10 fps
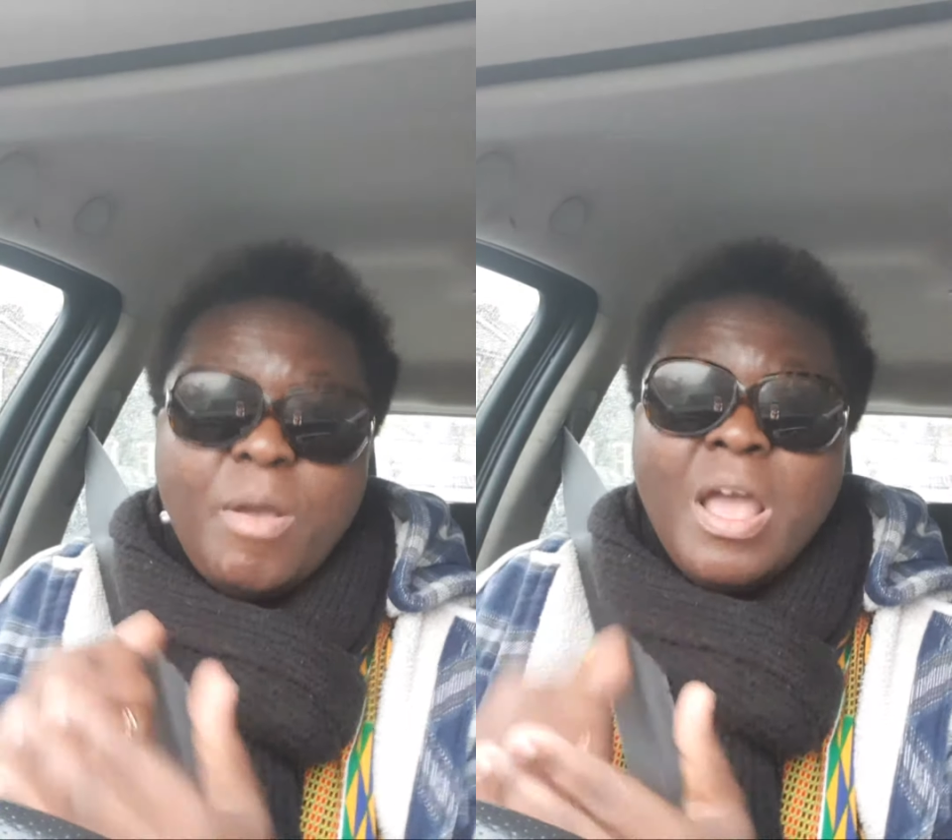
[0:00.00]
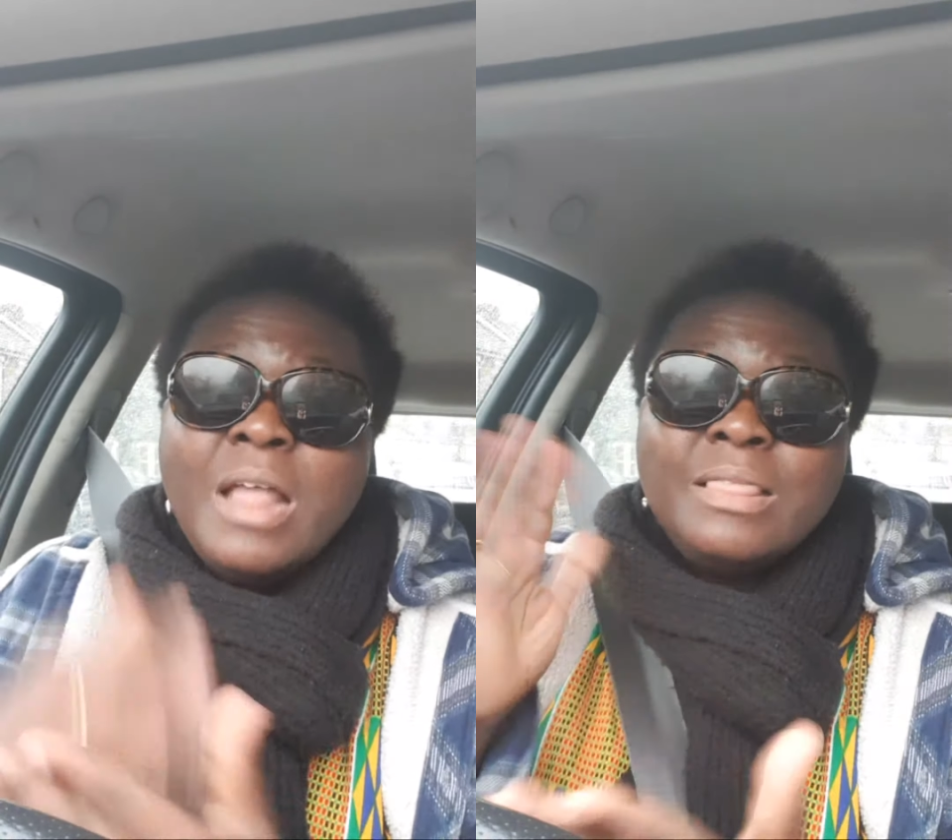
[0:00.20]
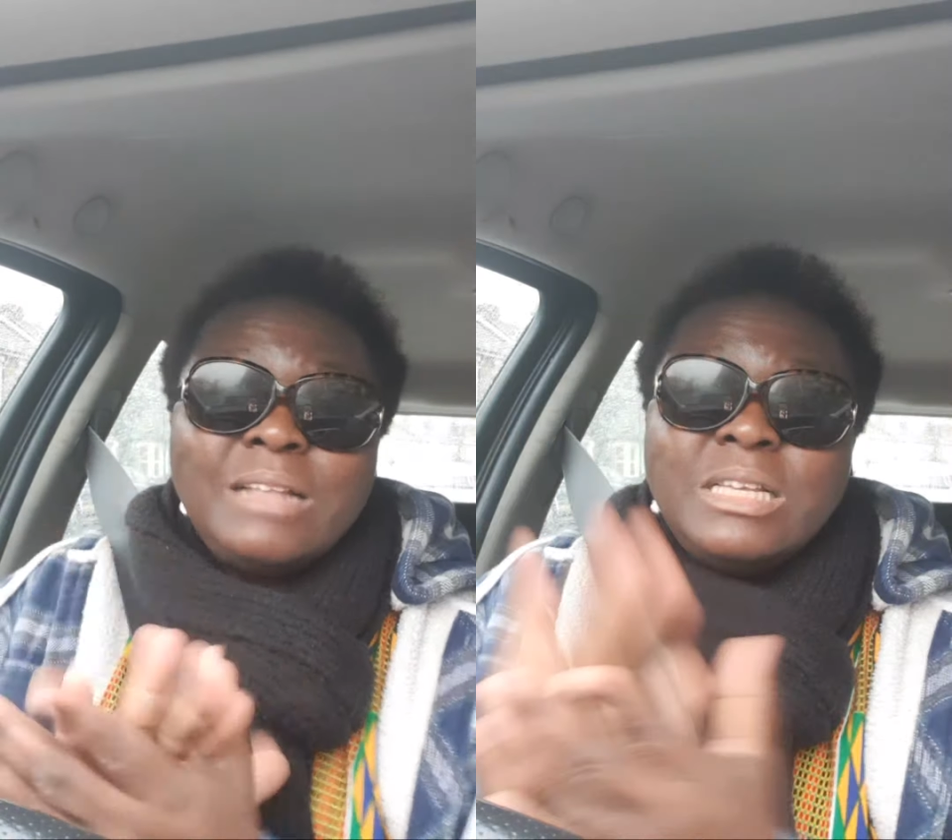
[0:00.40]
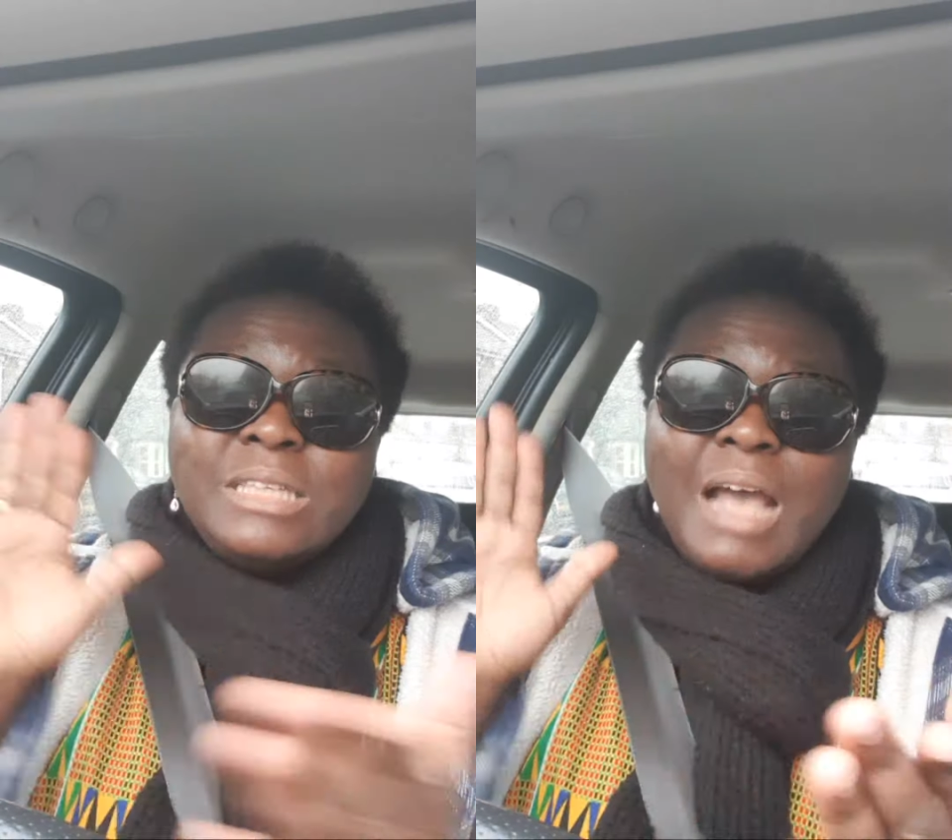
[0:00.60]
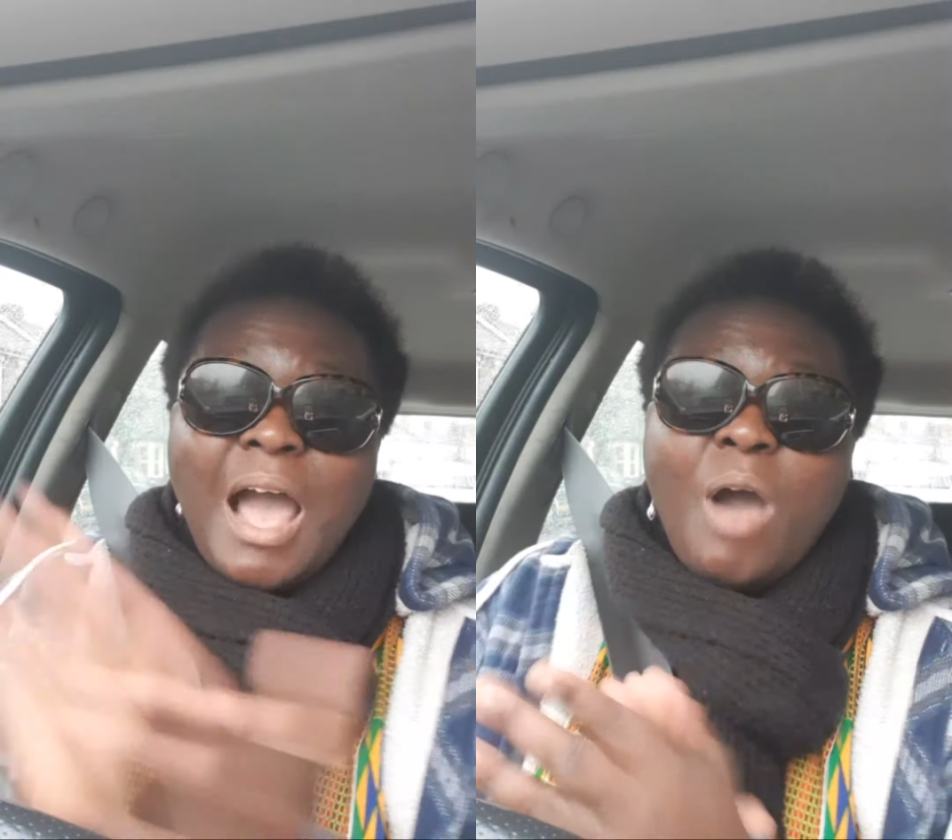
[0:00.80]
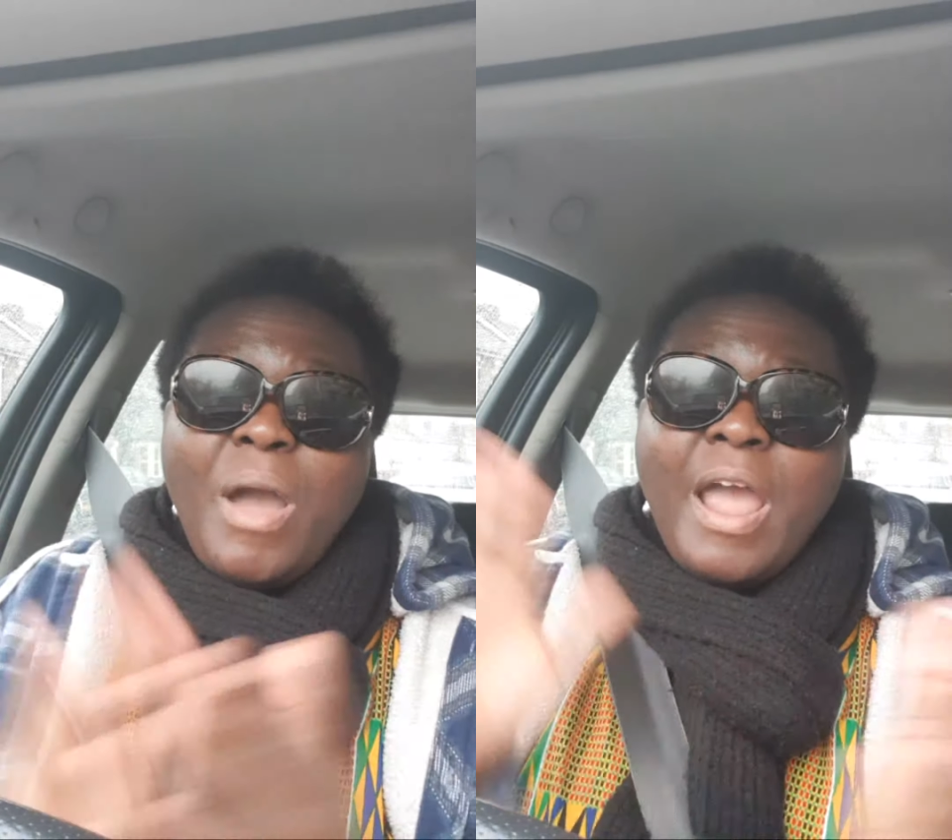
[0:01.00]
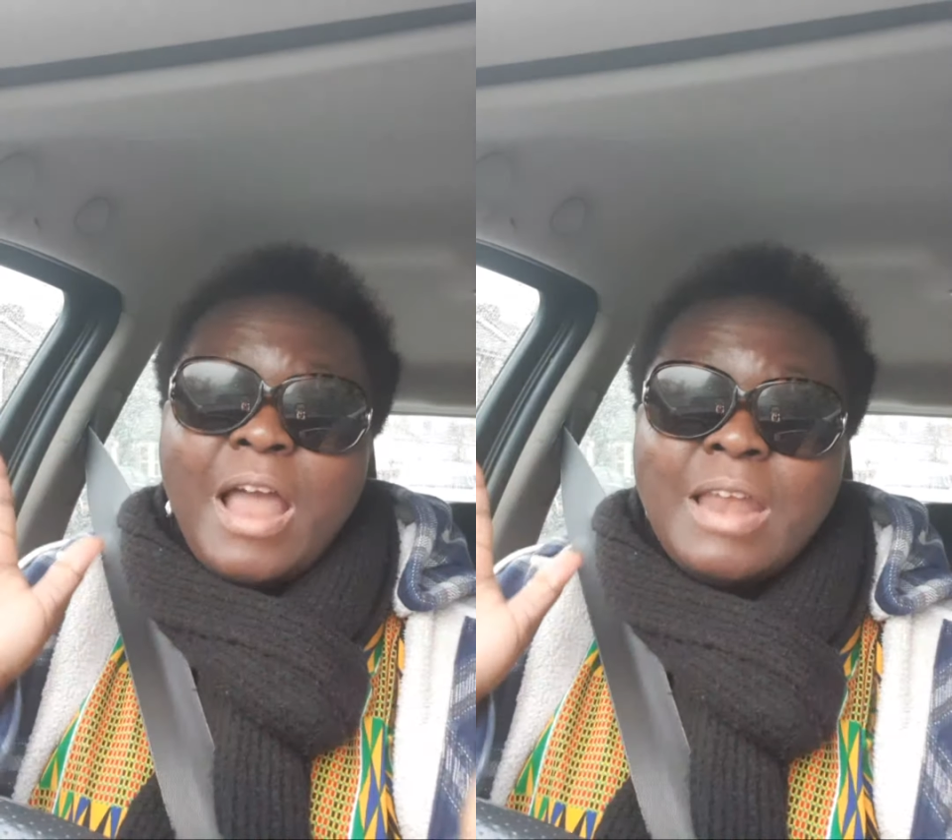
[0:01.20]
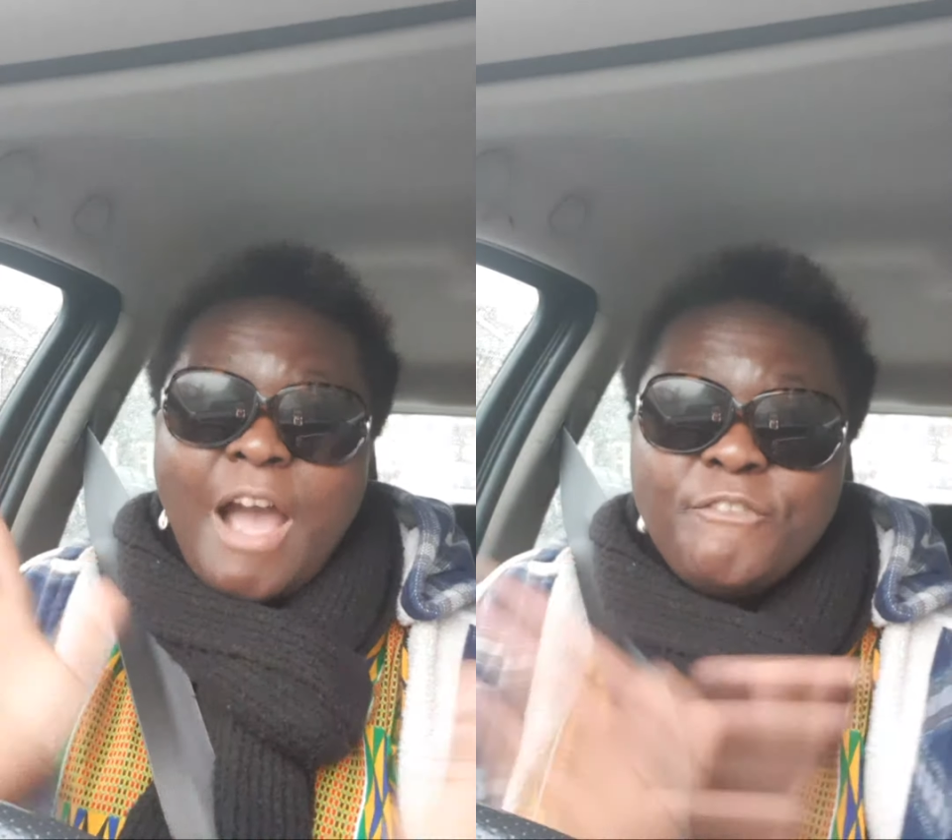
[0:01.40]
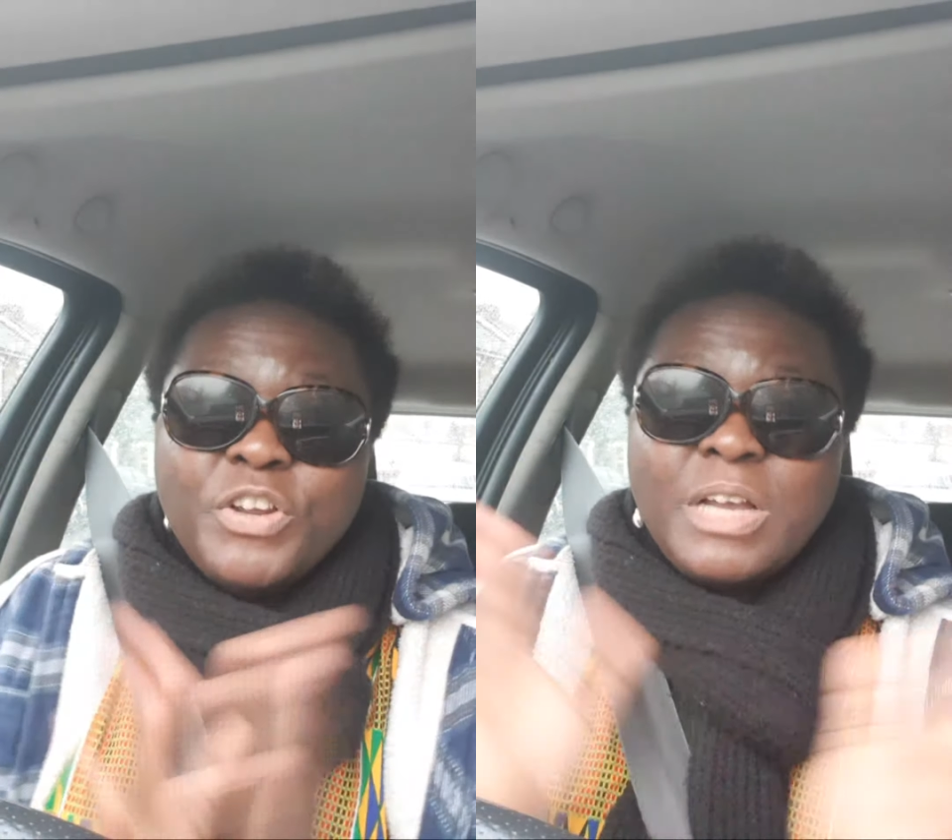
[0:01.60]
that is how an African